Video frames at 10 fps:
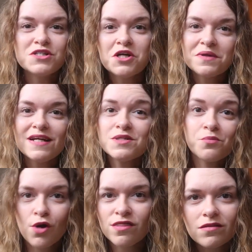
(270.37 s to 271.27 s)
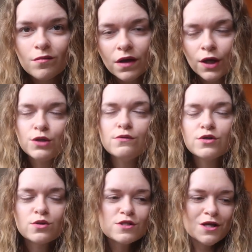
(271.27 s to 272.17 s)
you don't need to print them. You
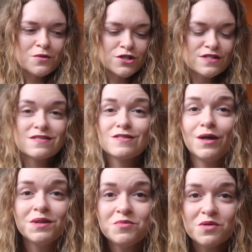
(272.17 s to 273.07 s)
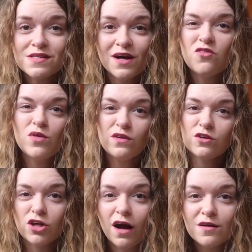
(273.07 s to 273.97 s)
could also just design them yourself with
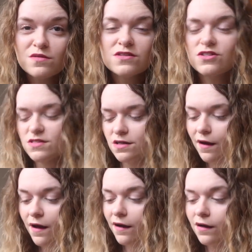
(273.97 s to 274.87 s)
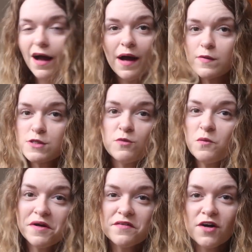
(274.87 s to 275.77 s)
your child. Just cut out a small
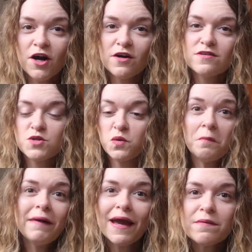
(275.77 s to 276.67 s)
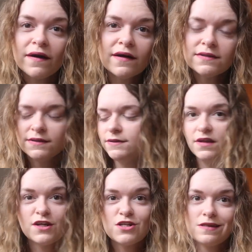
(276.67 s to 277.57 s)
bit of card or paper
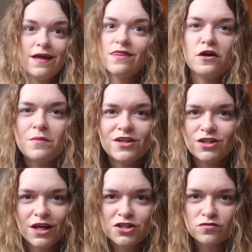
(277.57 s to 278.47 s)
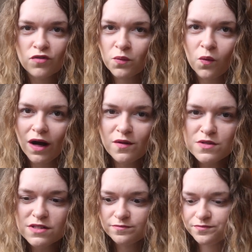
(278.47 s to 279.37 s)
and just let their imagination run
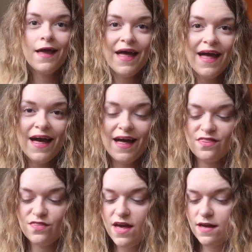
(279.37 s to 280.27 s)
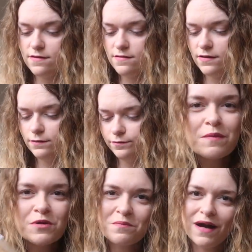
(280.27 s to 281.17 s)
wild. And then
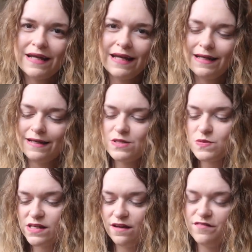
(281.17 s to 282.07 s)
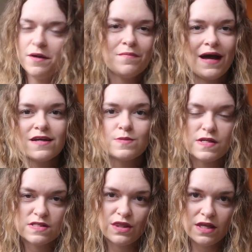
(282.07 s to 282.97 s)
I put mine in little cellophane bags
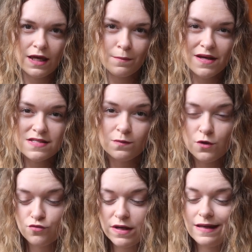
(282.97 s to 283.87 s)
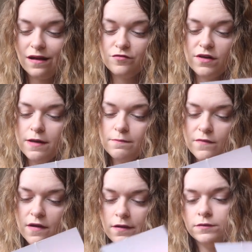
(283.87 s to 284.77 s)
because I think it makes them look really lovely.
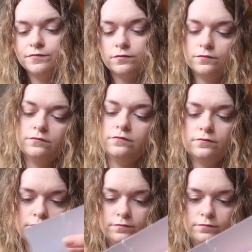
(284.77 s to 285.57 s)
Pop